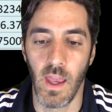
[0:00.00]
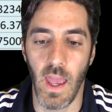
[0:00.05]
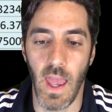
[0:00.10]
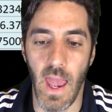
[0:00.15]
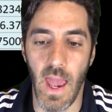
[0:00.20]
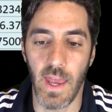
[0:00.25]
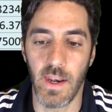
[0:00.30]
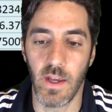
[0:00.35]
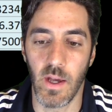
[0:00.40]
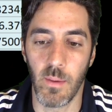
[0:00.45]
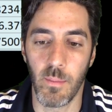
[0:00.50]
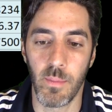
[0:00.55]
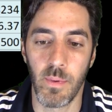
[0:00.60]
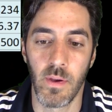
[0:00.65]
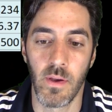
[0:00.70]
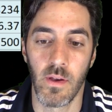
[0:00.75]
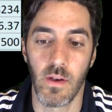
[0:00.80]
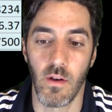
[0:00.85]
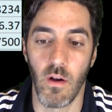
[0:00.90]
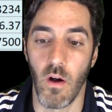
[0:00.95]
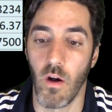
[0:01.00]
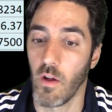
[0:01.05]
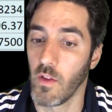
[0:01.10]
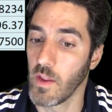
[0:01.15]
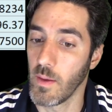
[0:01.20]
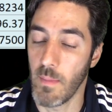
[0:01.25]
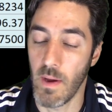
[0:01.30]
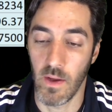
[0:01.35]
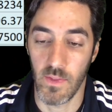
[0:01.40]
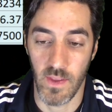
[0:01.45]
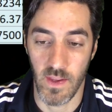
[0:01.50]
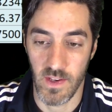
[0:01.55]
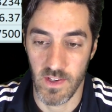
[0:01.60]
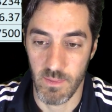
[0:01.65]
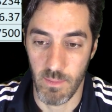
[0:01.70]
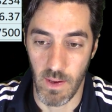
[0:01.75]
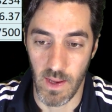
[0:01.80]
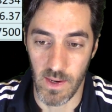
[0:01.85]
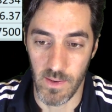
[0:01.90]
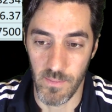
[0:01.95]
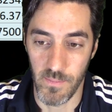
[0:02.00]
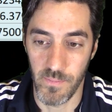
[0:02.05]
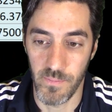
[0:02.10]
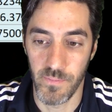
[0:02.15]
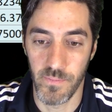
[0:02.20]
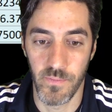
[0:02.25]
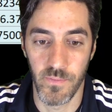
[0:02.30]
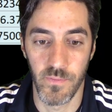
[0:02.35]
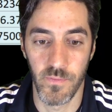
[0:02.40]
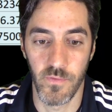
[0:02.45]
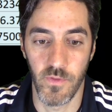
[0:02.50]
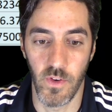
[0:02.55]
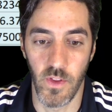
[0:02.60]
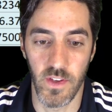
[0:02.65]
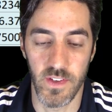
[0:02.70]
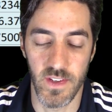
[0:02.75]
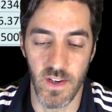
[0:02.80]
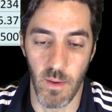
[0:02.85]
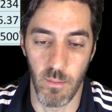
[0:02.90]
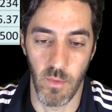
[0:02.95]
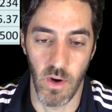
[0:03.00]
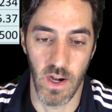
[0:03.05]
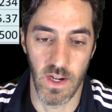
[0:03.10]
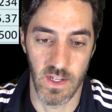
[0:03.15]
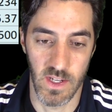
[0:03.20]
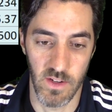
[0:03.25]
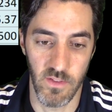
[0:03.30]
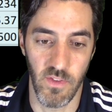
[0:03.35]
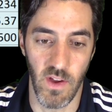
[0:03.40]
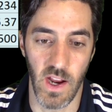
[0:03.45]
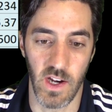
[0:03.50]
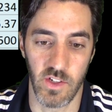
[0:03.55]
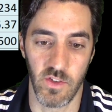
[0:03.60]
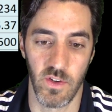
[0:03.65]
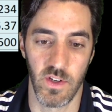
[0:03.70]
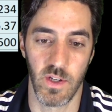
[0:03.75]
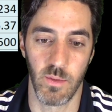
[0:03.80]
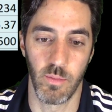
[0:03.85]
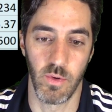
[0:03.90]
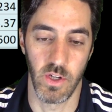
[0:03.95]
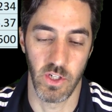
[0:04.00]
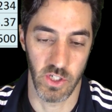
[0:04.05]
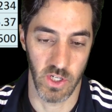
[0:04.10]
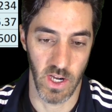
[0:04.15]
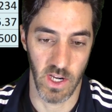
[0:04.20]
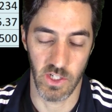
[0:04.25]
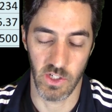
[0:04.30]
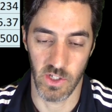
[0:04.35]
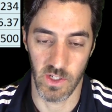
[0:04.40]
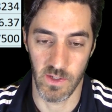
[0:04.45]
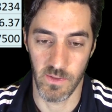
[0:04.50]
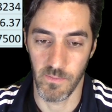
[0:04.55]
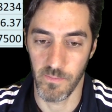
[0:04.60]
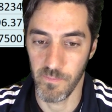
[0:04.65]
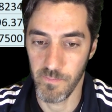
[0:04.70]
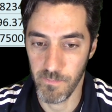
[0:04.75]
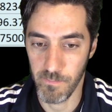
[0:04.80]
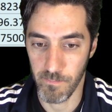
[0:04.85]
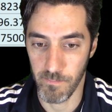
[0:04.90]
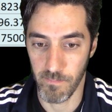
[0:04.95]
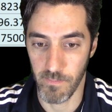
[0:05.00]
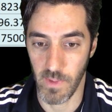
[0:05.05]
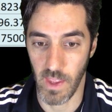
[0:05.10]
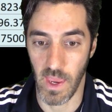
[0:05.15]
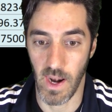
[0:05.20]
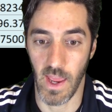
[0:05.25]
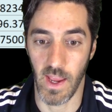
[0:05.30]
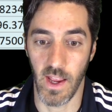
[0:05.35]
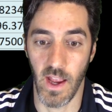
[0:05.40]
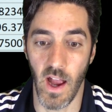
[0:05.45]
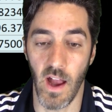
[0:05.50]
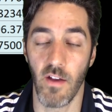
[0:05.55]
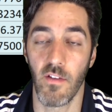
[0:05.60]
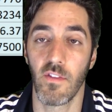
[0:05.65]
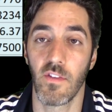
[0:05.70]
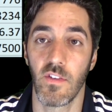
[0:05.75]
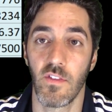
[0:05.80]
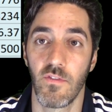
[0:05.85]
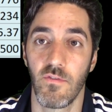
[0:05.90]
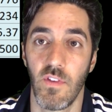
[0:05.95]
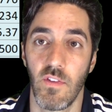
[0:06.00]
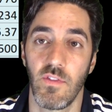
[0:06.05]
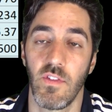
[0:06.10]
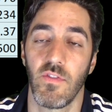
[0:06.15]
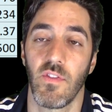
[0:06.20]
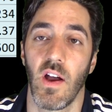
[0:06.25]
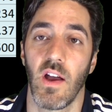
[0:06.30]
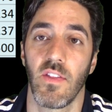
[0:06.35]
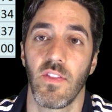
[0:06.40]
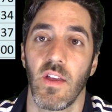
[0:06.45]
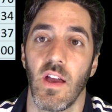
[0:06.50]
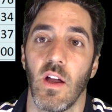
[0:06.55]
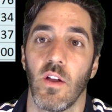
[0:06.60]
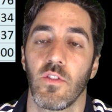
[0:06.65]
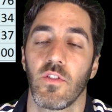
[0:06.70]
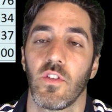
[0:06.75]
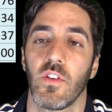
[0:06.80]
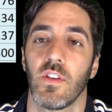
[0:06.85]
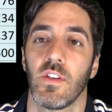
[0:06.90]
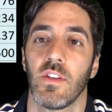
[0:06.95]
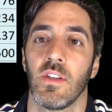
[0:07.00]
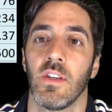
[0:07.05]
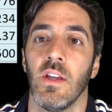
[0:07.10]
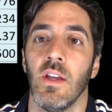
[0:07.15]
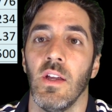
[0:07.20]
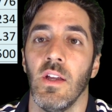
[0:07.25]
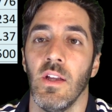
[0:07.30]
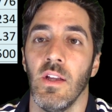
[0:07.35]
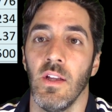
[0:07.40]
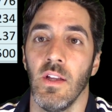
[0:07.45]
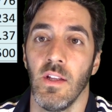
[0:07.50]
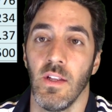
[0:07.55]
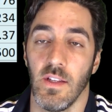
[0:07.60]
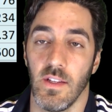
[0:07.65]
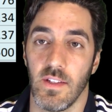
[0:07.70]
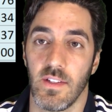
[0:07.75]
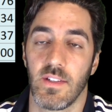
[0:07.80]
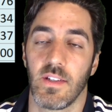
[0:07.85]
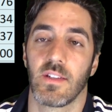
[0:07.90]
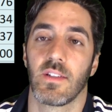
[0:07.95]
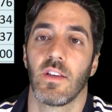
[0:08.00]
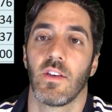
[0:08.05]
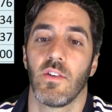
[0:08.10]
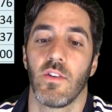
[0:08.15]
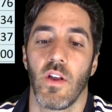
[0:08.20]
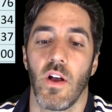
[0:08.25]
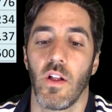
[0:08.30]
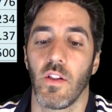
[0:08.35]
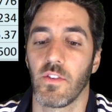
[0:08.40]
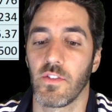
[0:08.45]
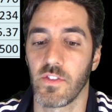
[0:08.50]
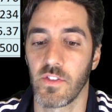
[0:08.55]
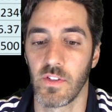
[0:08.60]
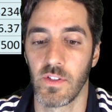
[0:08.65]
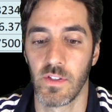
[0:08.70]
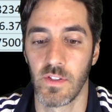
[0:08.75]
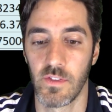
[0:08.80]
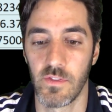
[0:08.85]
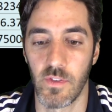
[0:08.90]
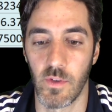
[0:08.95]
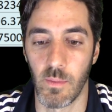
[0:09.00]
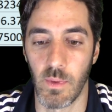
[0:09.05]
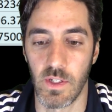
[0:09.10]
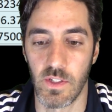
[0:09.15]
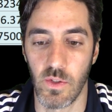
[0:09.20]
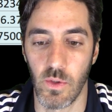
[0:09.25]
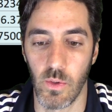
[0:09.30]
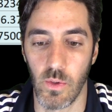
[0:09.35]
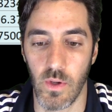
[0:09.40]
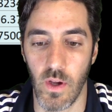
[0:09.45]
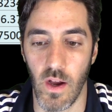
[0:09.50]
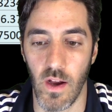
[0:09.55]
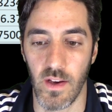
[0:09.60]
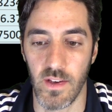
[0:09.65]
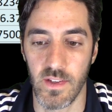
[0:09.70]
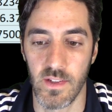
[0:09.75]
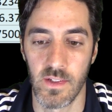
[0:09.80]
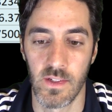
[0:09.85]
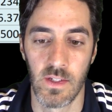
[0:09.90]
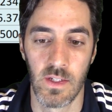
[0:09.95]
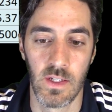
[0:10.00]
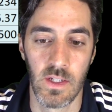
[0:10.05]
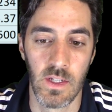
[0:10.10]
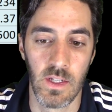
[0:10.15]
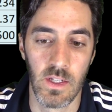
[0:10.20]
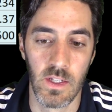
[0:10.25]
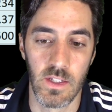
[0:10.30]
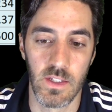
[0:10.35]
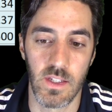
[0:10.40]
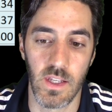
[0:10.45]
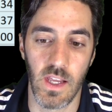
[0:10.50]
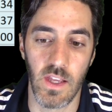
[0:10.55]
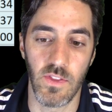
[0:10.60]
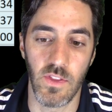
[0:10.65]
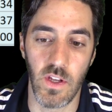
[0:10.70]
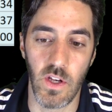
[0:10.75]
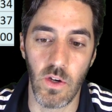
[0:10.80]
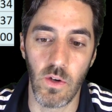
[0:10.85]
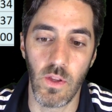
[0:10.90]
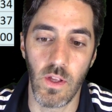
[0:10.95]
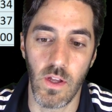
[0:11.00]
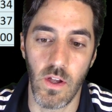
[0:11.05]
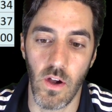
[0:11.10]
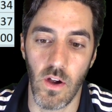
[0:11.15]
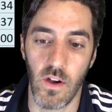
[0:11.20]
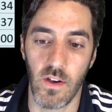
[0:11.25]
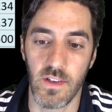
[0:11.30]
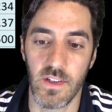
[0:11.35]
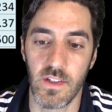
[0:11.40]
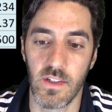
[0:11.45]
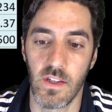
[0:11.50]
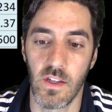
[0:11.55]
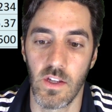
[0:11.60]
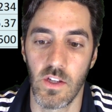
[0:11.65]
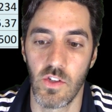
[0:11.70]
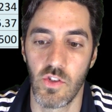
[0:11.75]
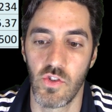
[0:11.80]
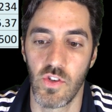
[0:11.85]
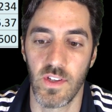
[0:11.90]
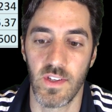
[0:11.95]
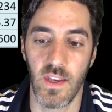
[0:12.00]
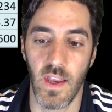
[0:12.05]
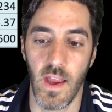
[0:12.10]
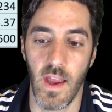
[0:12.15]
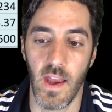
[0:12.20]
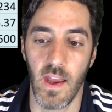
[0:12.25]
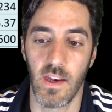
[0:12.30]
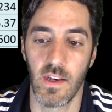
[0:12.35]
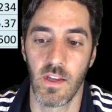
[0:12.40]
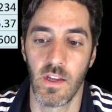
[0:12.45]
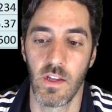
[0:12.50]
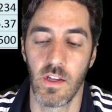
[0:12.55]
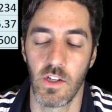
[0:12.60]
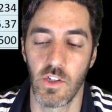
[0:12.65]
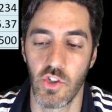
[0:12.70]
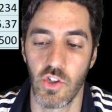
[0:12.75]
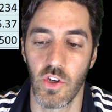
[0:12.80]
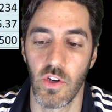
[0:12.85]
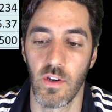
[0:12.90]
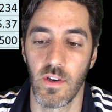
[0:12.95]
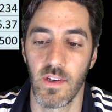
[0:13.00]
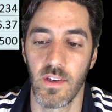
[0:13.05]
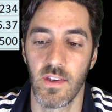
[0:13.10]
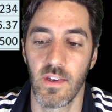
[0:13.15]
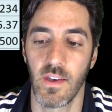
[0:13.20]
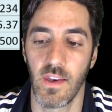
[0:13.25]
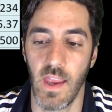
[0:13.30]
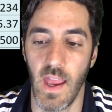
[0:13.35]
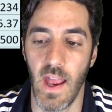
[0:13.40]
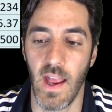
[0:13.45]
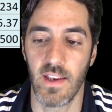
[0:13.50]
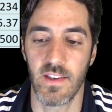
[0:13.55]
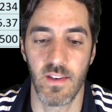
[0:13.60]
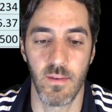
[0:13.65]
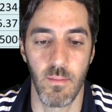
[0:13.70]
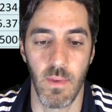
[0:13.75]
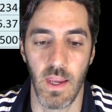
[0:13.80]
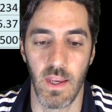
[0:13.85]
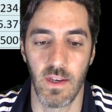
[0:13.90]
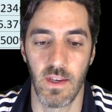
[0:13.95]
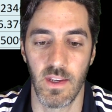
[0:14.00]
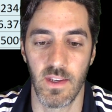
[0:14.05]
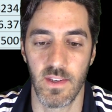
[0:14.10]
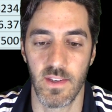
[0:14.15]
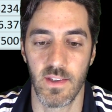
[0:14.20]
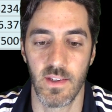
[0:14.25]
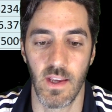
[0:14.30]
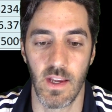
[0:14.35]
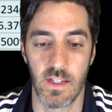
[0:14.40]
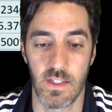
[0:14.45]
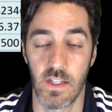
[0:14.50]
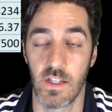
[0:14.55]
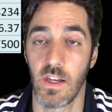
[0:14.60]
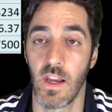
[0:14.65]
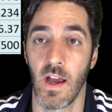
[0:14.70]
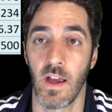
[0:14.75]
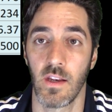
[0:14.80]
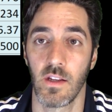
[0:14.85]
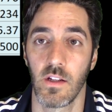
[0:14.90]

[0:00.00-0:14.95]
add up all the amount that you spent. For this number, I did factor in depreciation, and I got $55,600 for my total cost. To get the yearly cost, just add insurance, gas, and maintenance. I did not